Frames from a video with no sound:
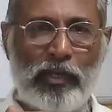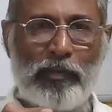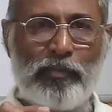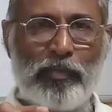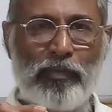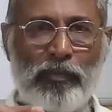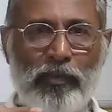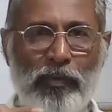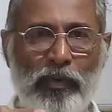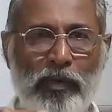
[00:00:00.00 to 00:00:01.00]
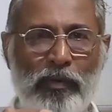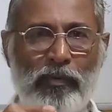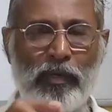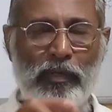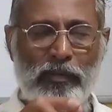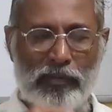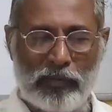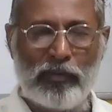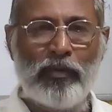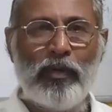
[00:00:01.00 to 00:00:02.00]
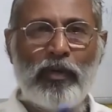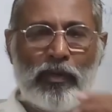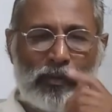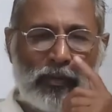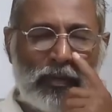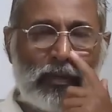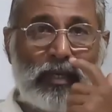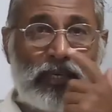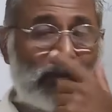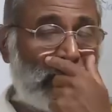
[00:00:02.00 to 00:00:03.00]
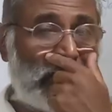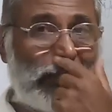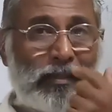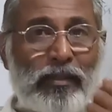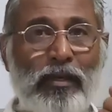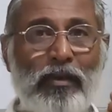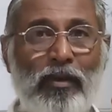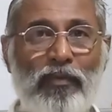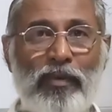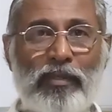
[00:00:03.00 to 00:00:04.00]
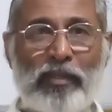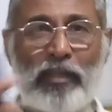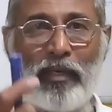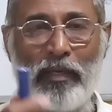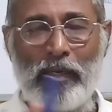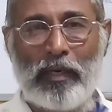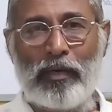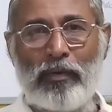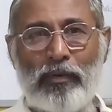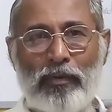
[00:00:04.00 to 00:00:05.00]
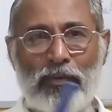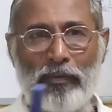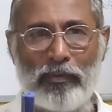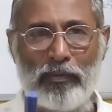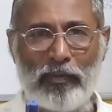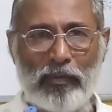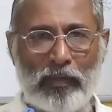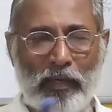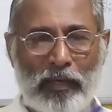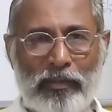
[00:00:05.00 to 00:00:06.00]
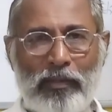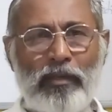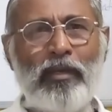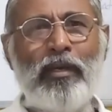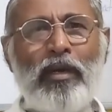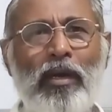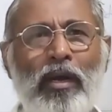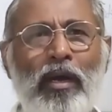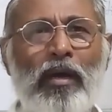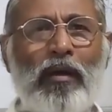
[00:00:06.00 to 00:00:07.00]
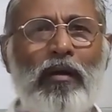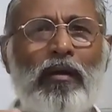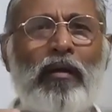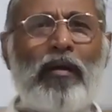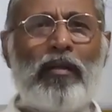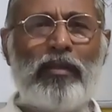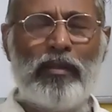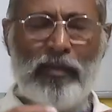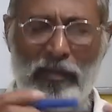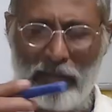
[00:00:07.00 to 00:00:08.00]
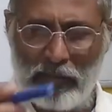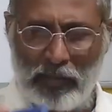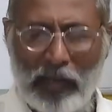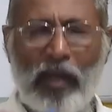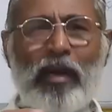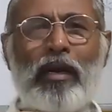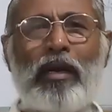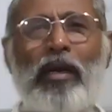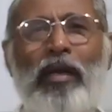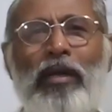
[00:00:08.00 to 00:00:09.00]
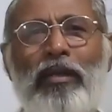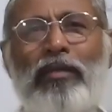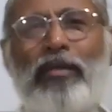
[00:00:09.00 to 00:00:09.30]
keep going around like this. So that is why it is always in the retro direction. There are